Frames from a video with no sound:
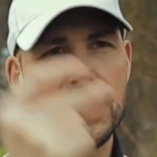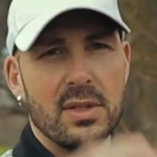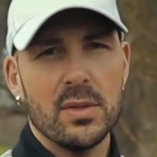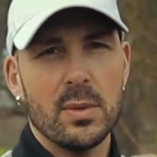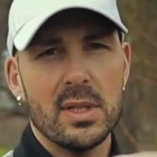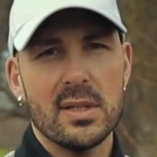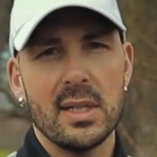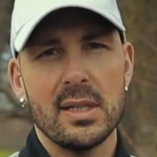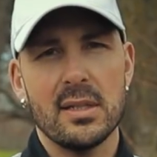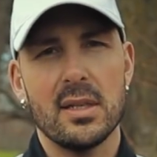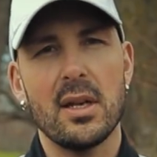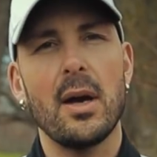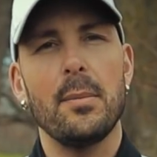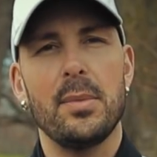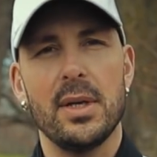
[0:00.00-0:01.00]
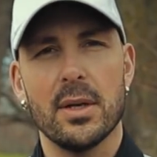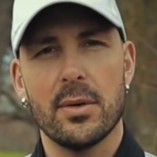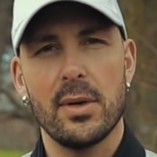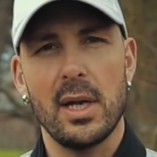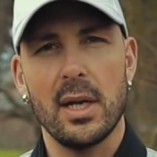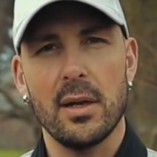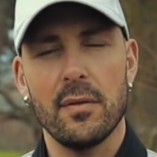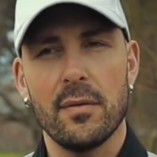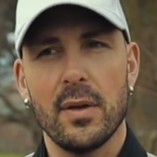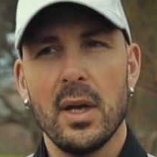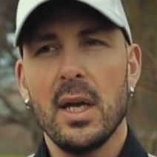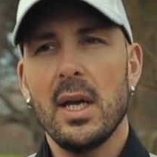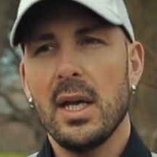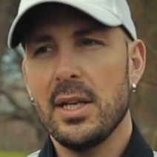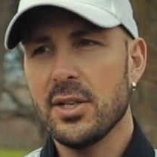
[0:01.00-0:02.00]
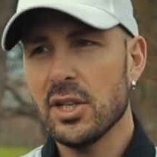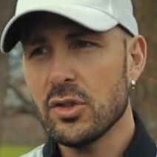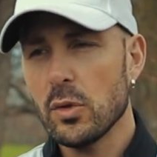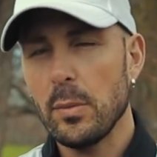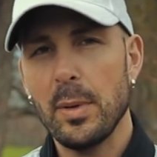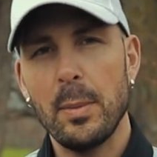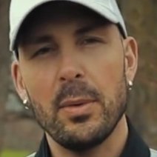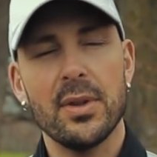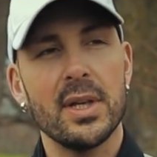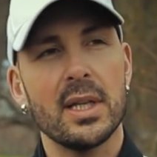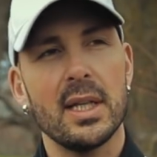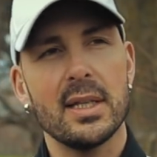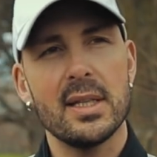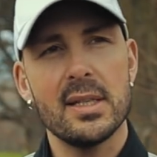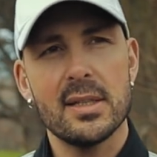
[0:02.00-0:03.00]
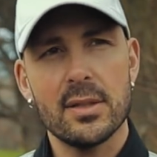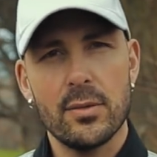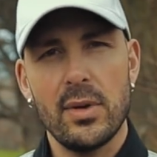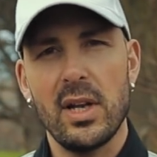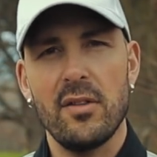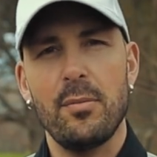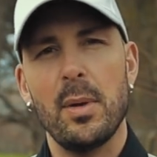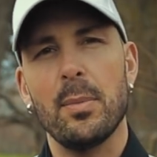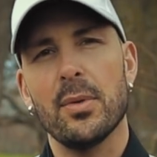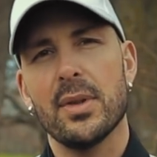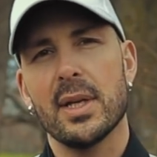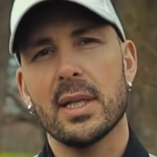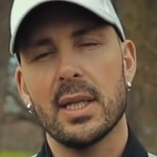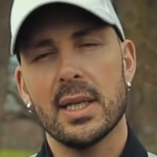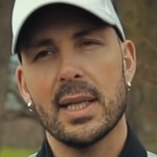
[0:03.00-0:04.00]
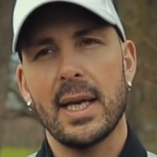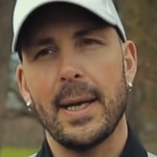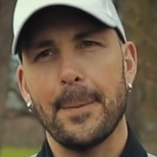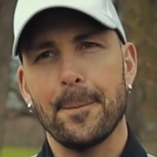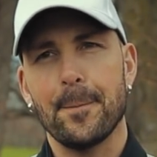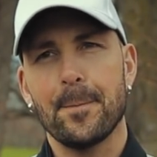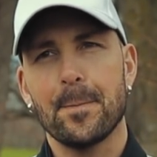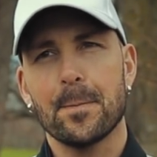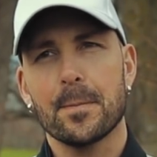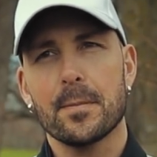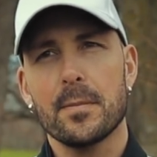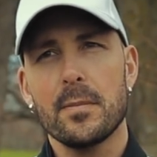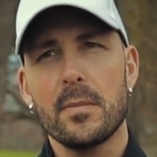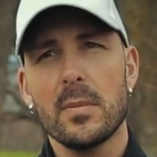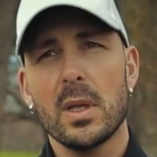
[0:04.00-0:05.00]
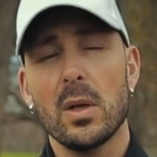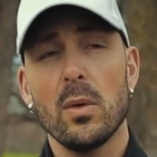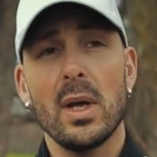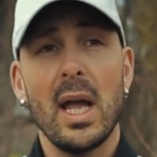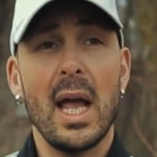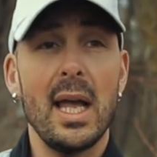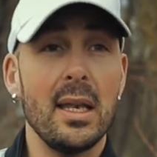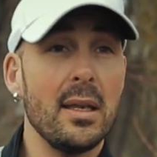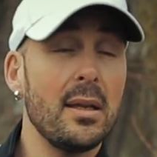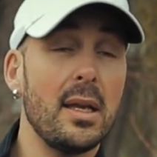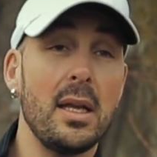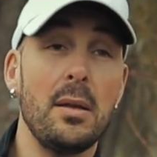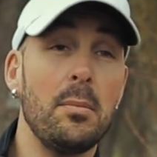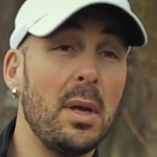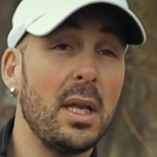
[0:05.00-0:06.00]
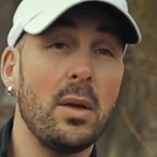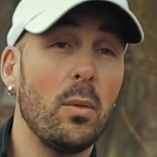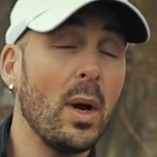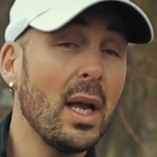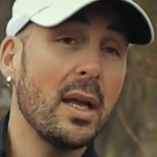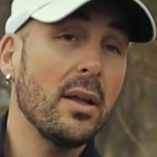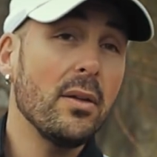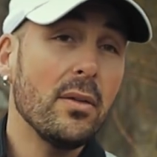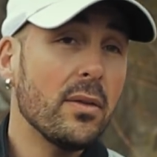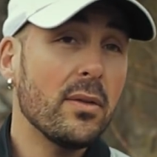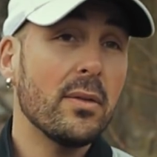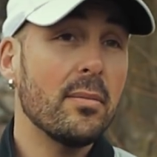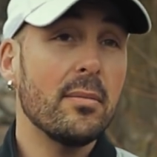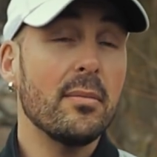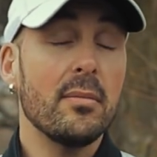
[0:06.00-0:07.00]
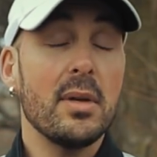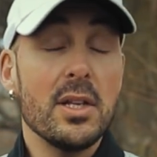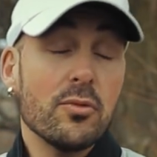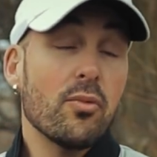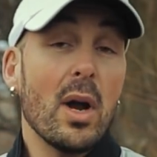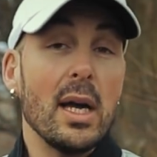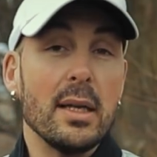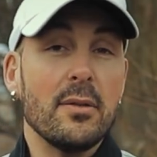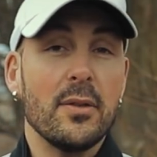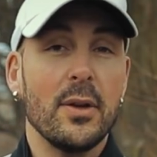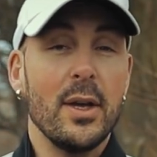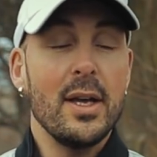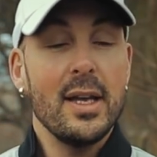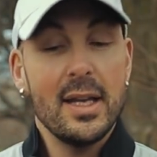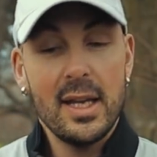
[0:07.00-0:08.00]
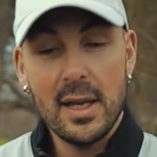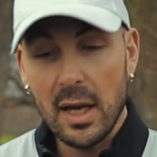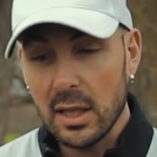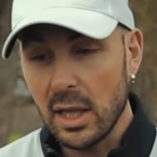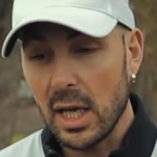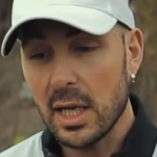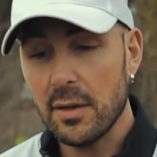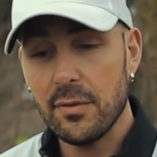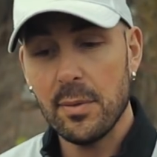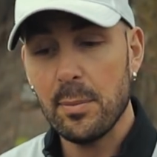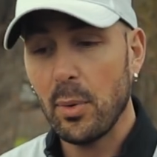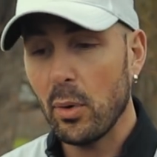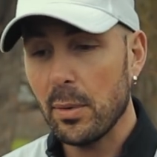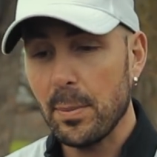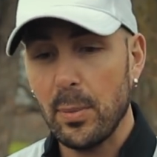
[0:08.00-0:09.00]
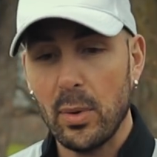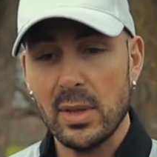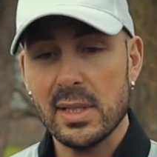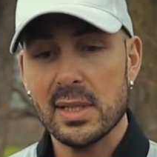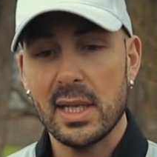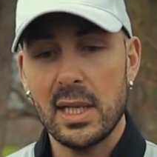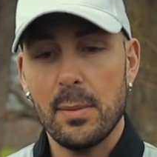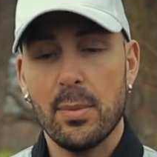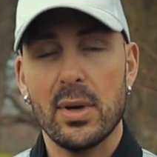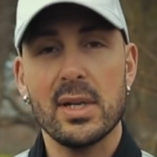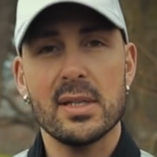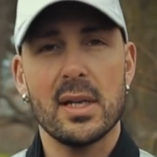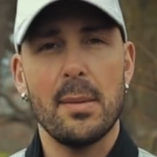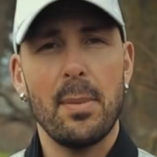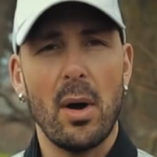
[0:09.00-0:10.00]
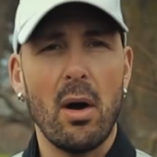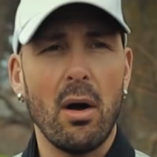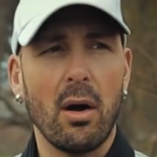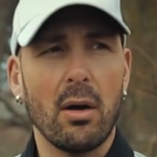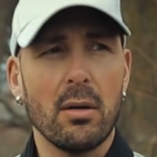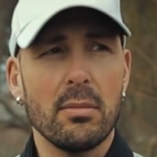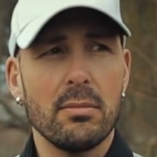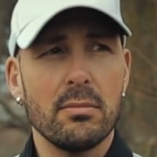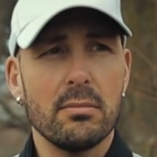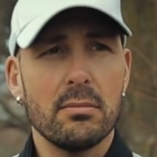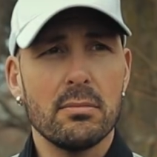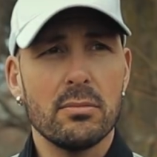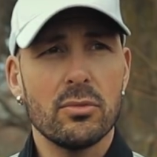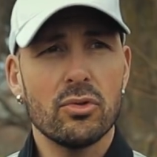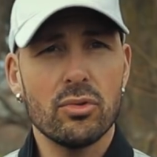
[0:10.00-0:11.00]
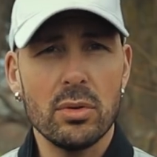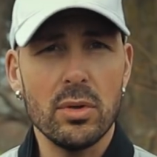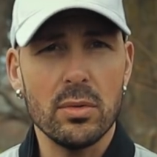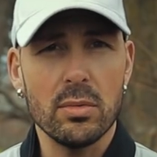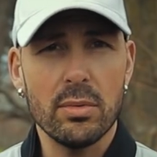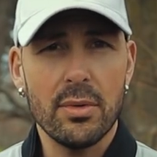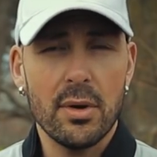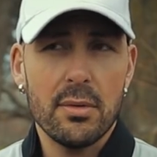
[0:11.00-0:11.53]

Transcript: this is what it's like to not be a creative. Industrial people think like this, creative people think like that. And in many ways, he's right. A lot of important points that he brings up are true.